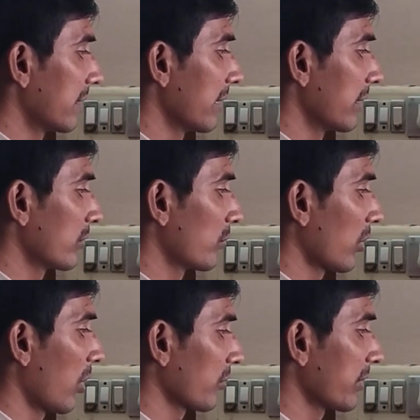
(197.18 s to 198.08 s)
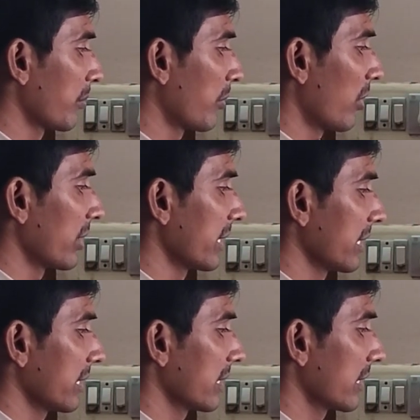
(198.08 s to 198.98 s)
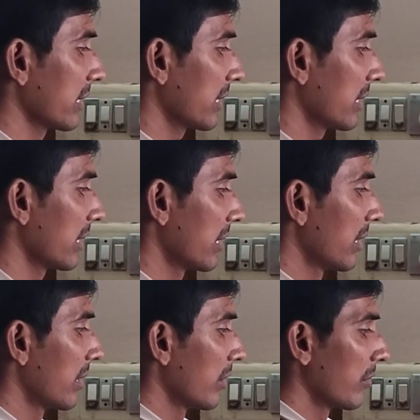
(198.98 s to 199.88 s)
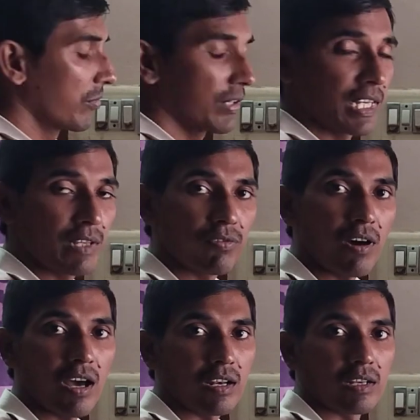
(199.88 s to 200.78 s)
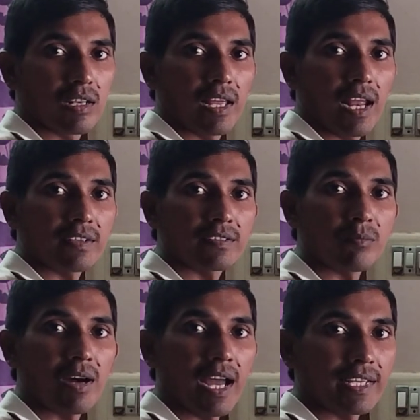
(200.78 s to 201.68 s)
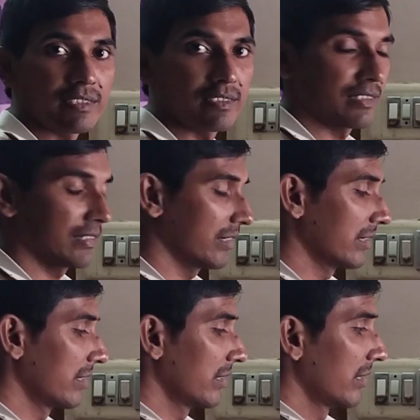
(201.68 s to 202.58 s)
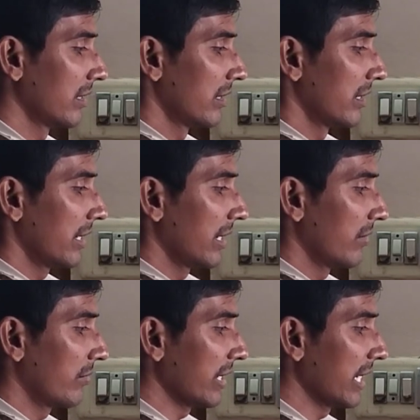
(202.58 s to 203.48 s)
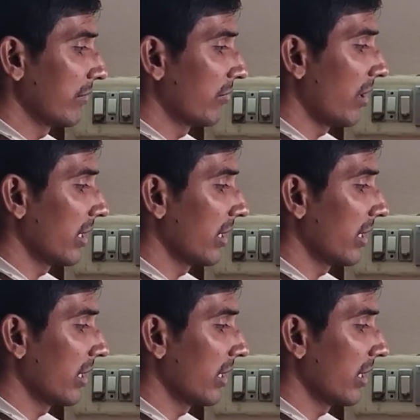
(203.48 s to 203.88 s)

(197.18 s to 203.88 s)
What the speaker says: is one of the body freely fall at some height. The